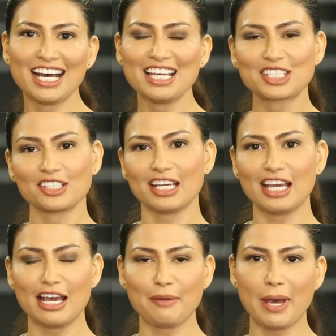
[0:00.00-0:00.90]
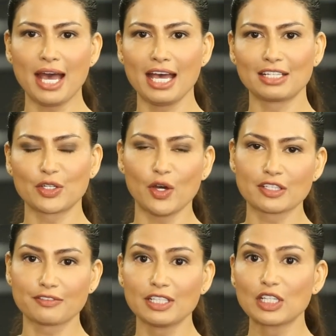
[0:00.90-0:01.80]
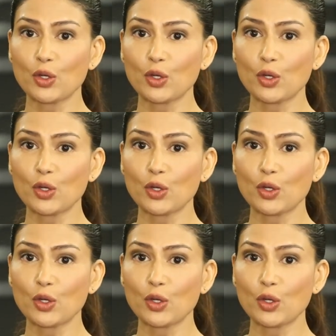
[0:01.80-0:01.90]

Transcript: guys, today I'm at CrossFit